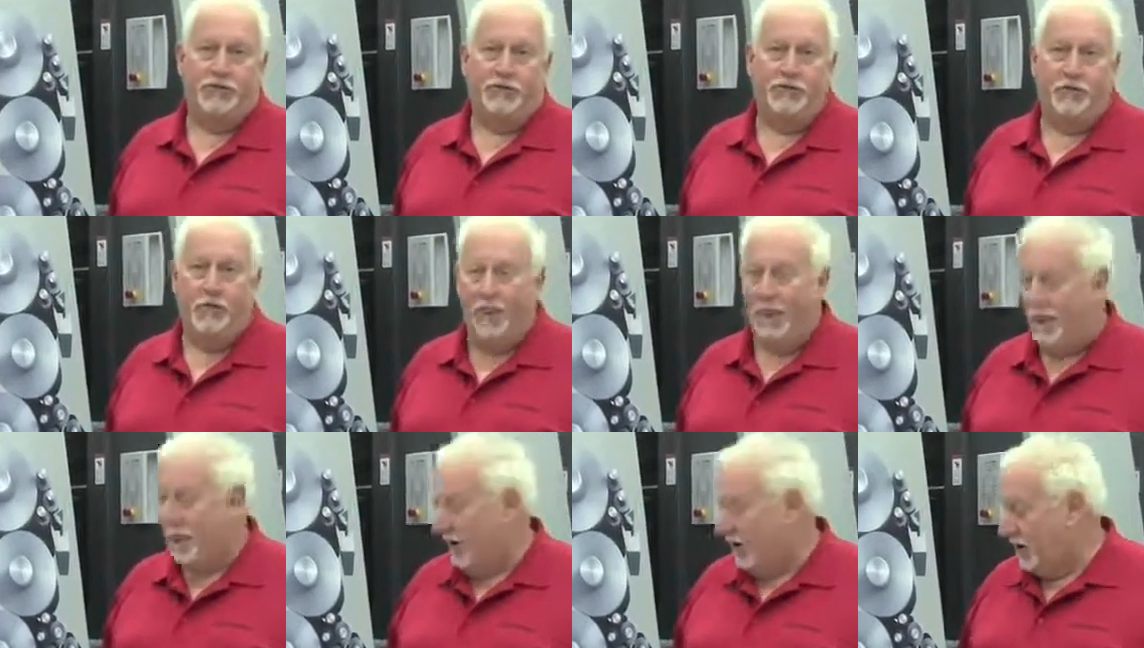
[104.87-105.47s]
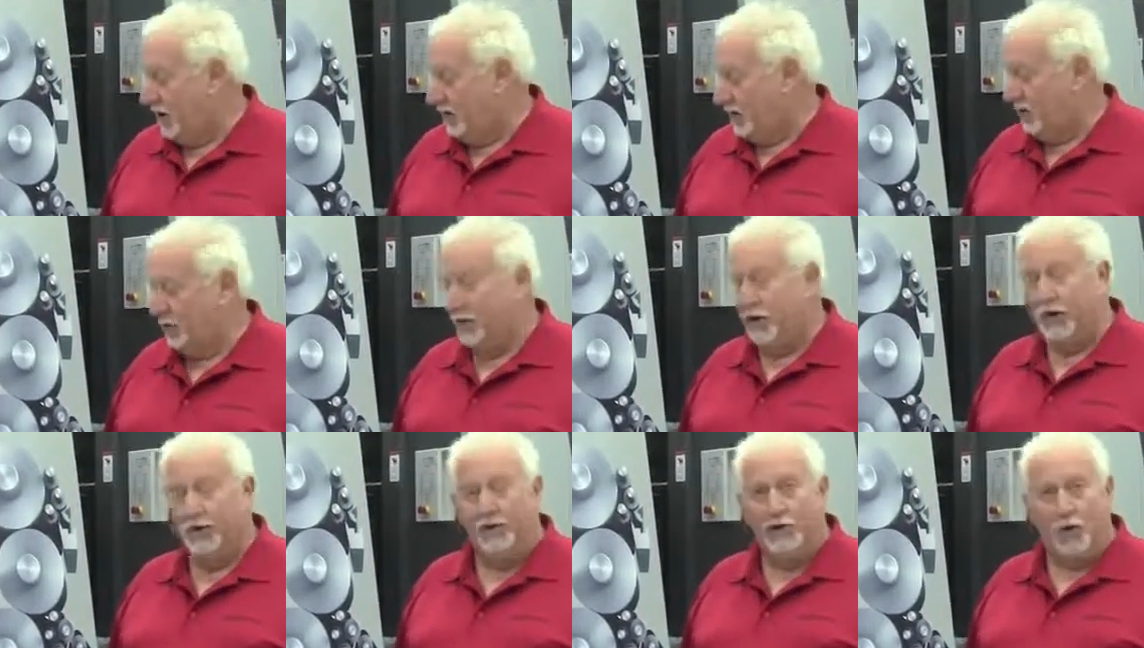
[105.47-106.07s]
So
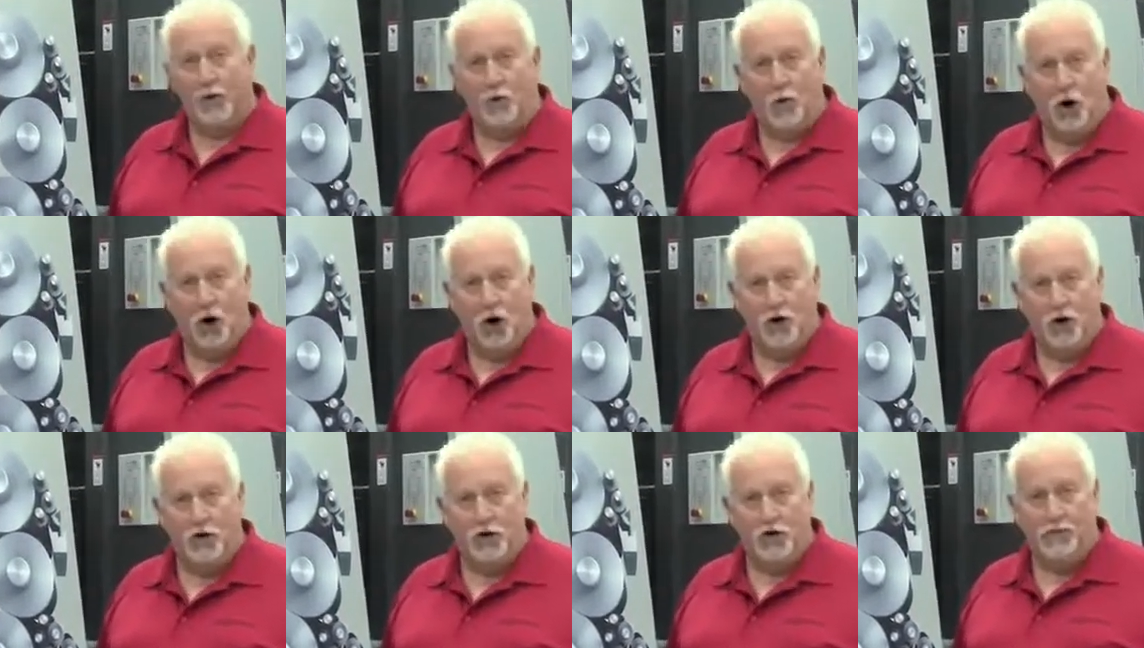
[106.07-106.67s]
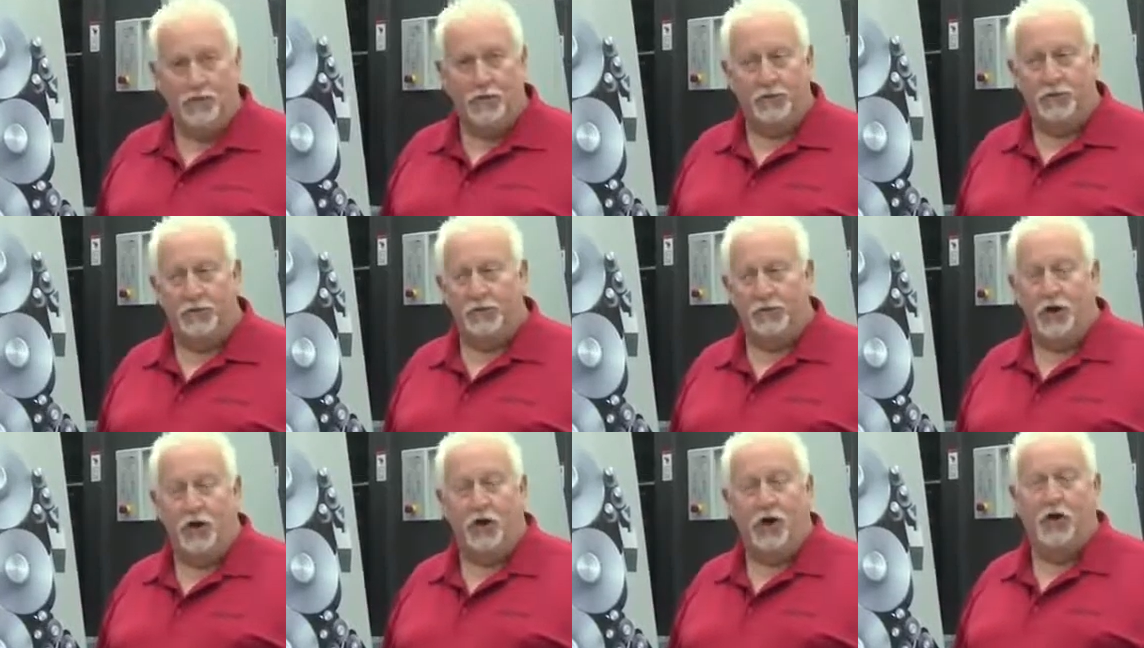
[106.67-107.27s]
we can read water. We can
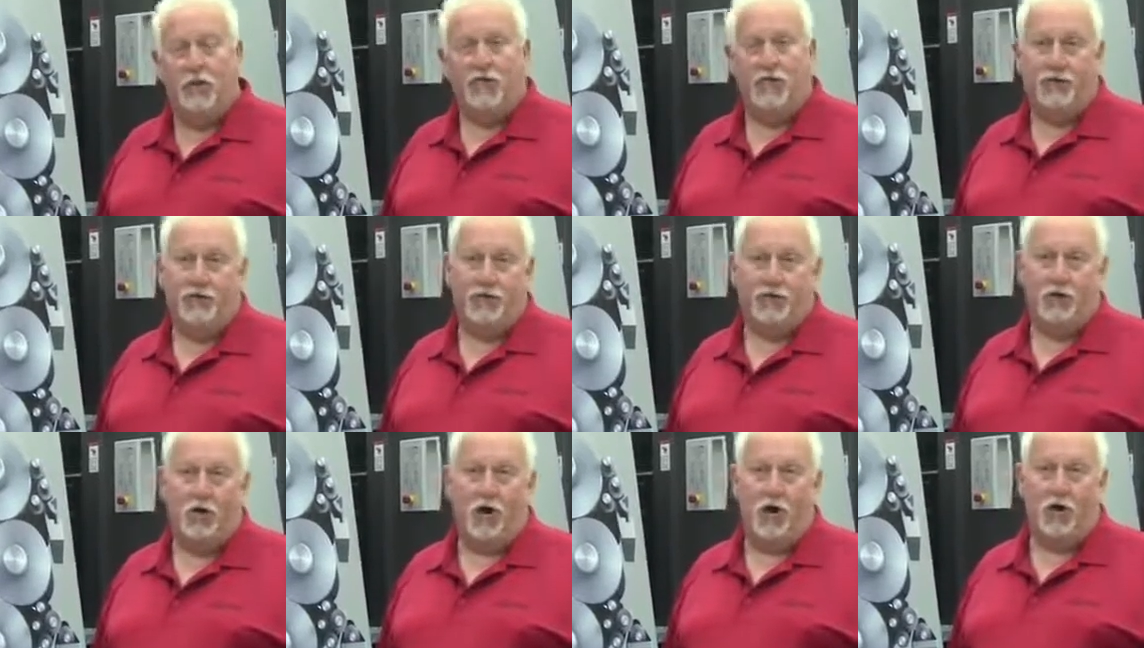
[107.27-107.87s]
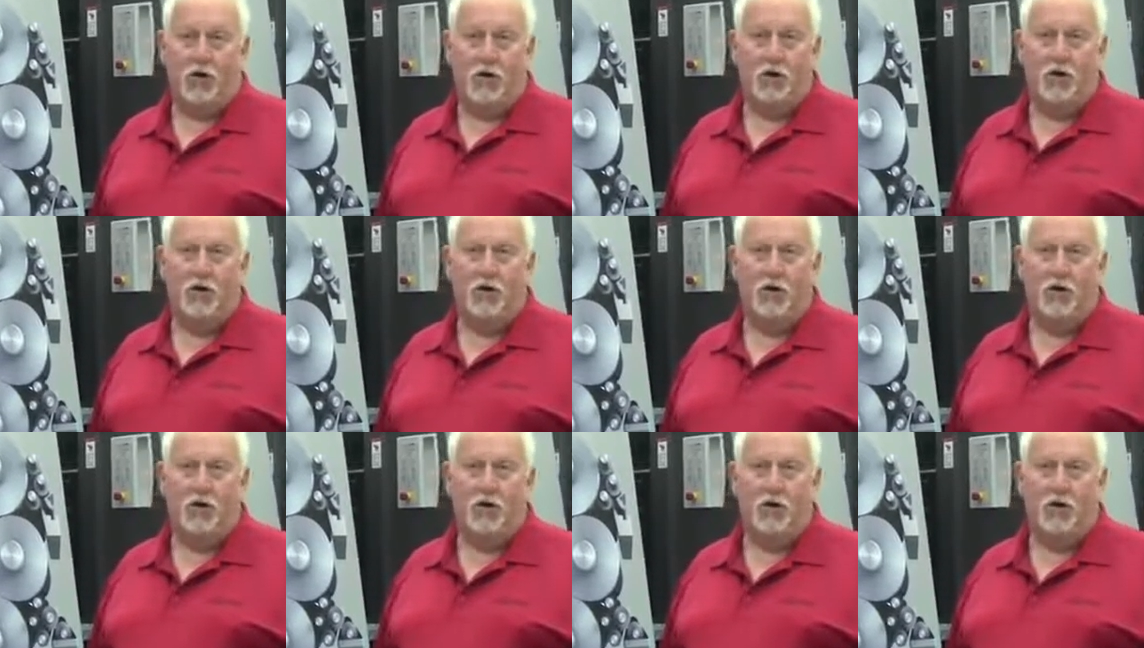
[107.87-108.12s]
start off with the water.